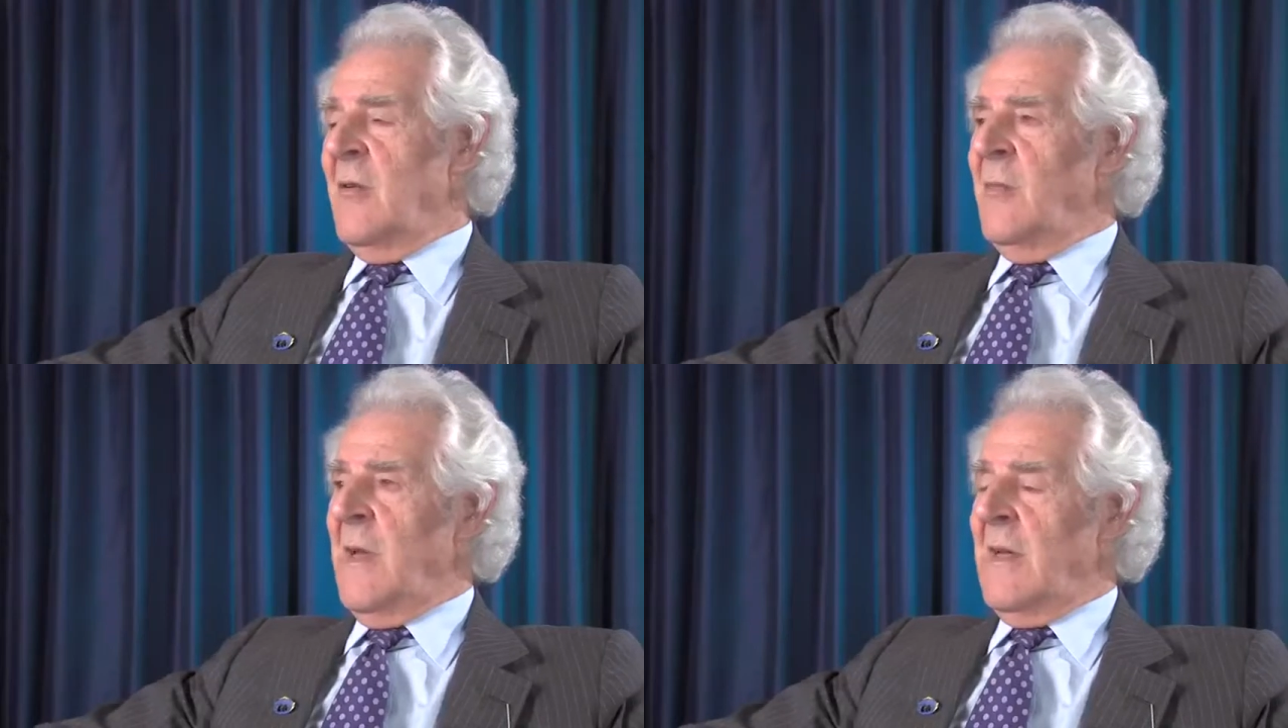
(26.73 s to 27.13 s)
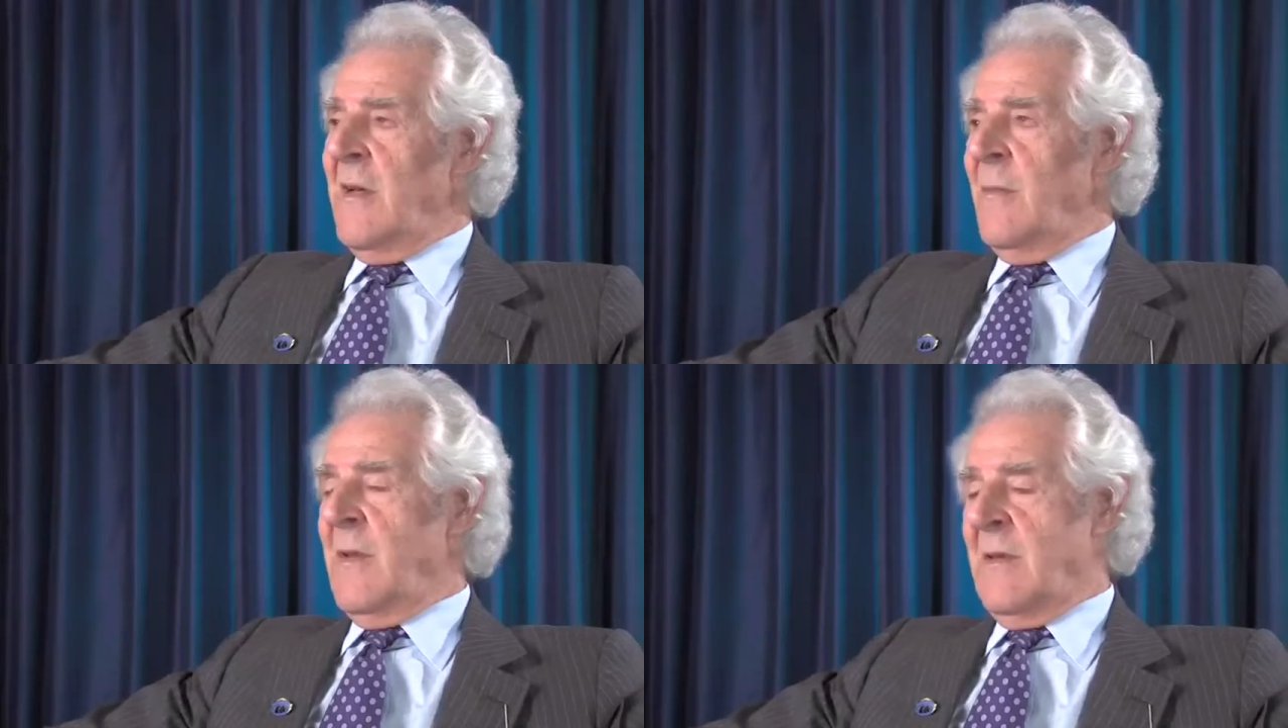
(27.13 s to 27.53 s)
oh, you better
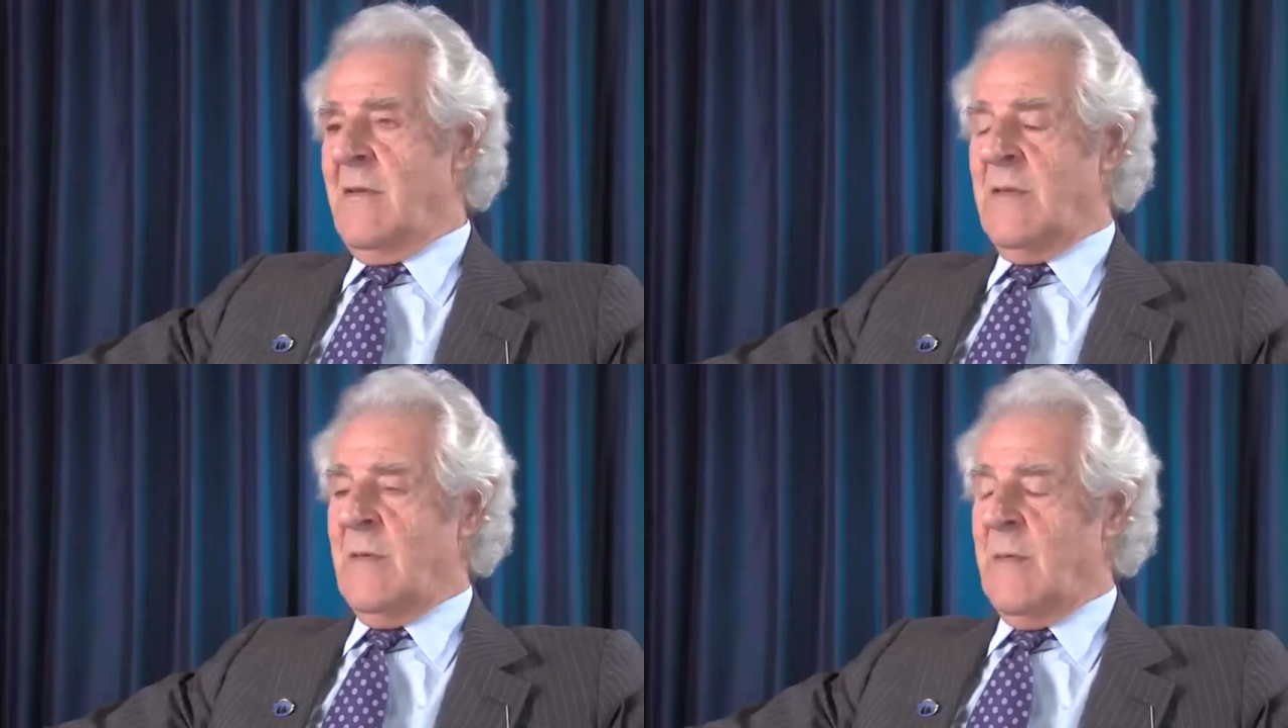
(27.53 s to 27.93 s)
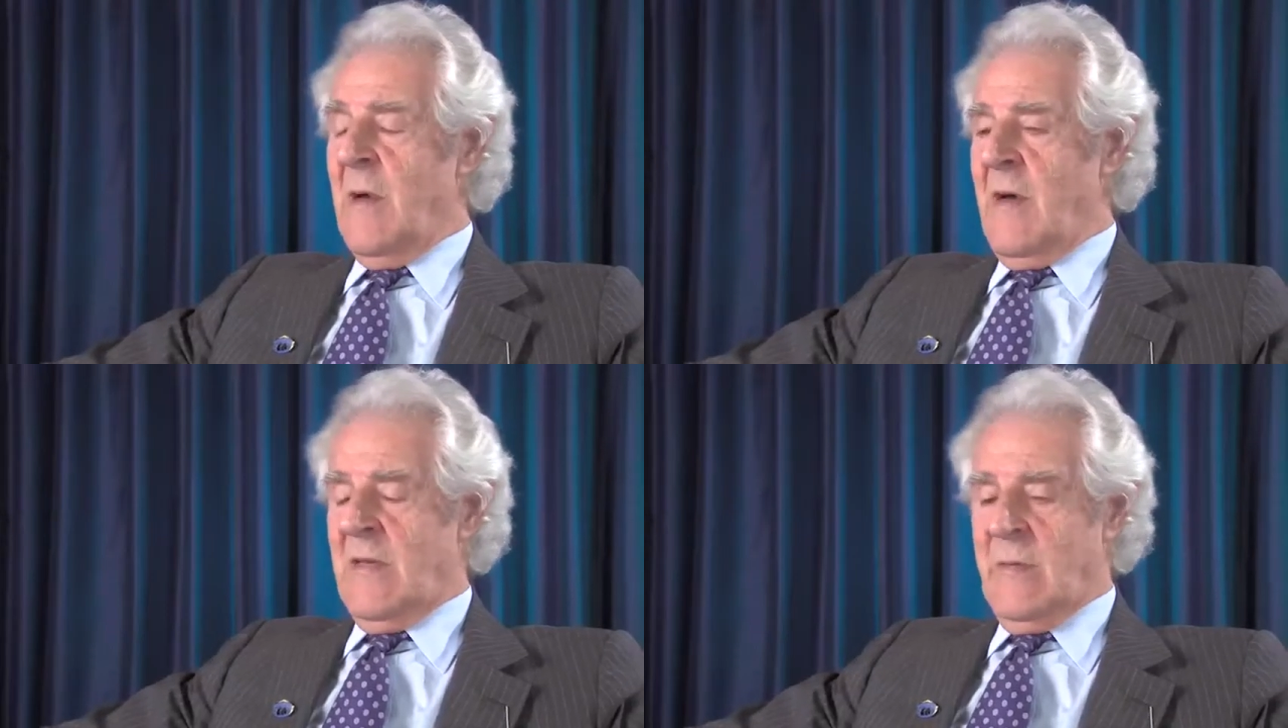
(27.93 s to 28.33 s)
come to the Christmas
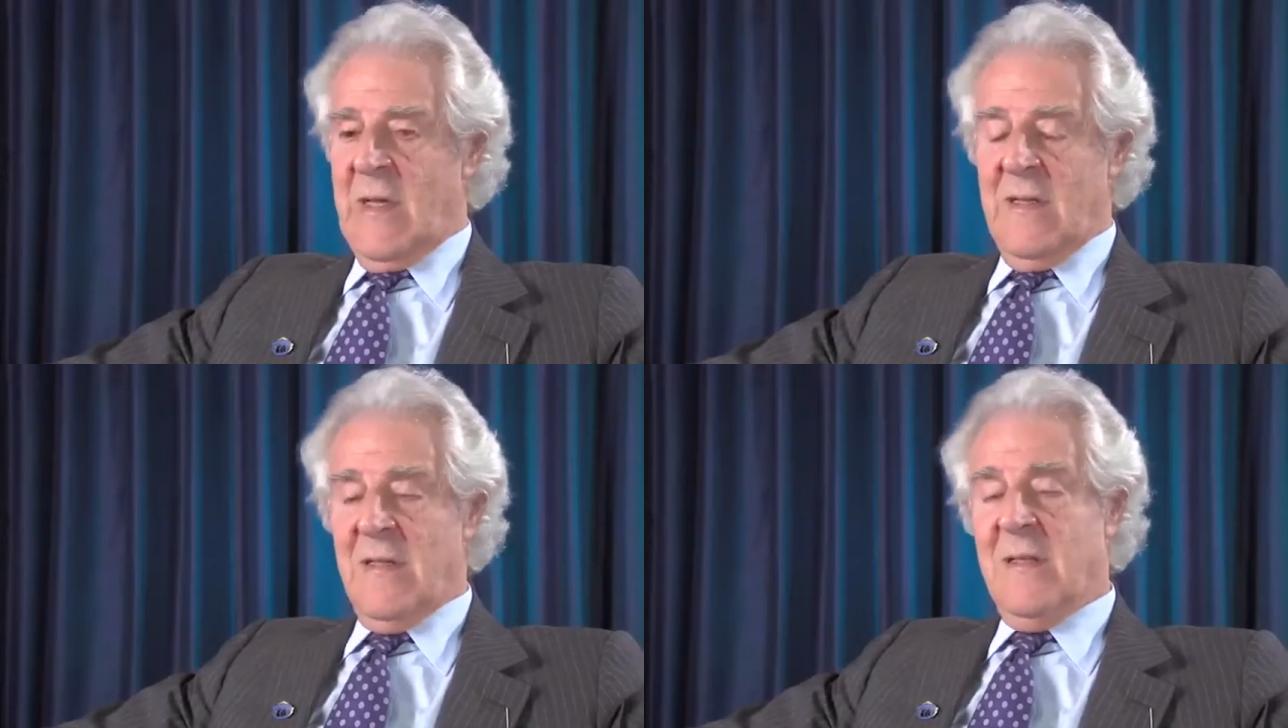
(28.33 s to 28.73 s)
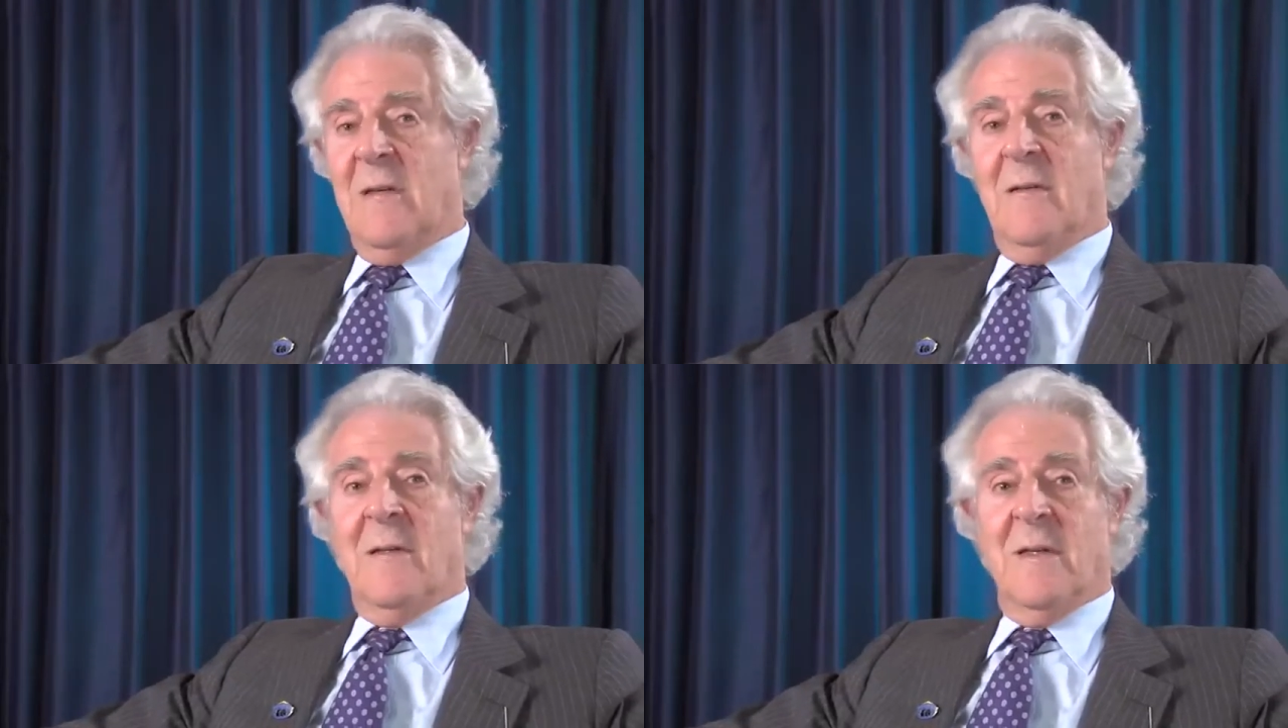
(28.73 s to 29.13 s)
party, Peter.
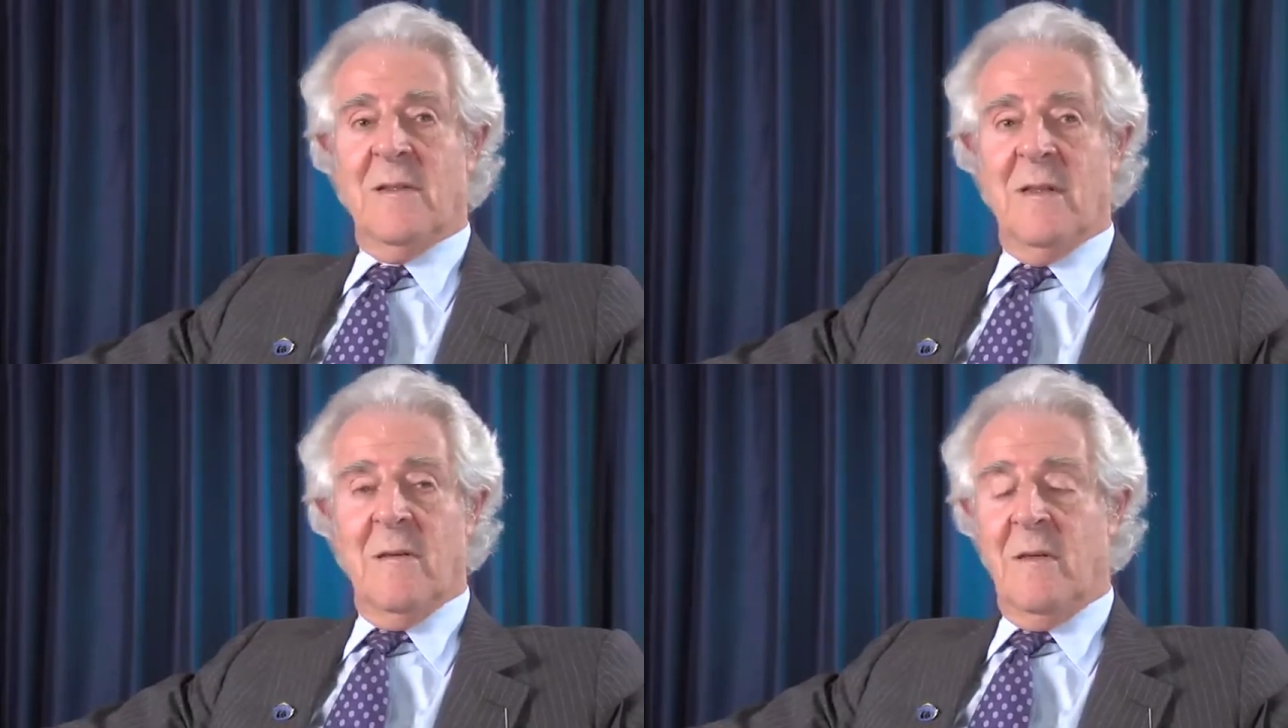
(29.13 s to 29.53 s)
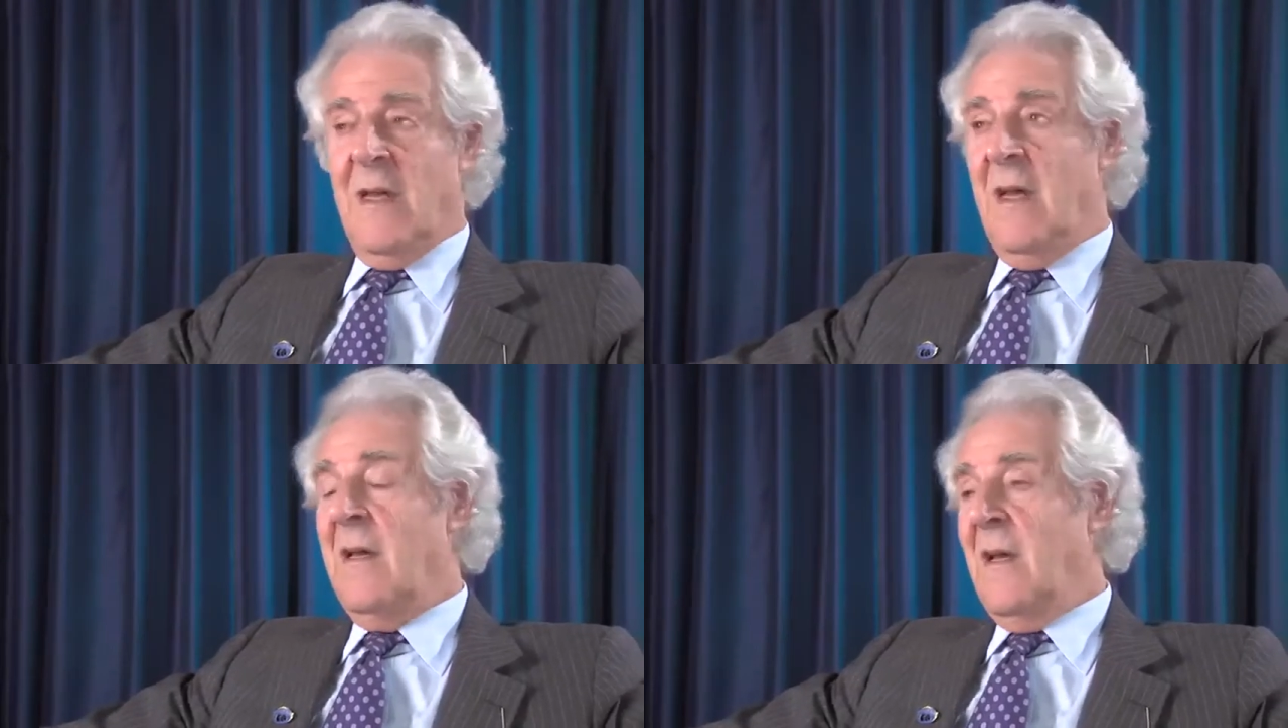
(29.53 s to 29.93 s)
So I said,
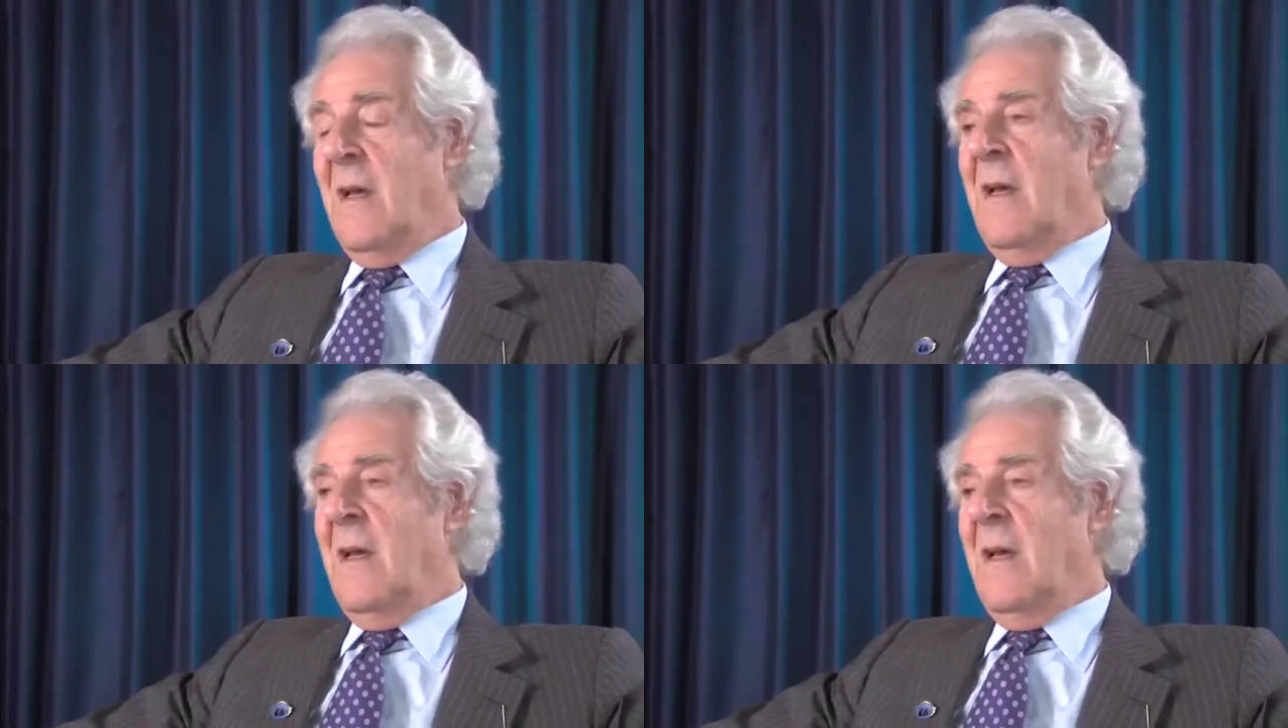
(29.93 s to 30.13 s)
okay.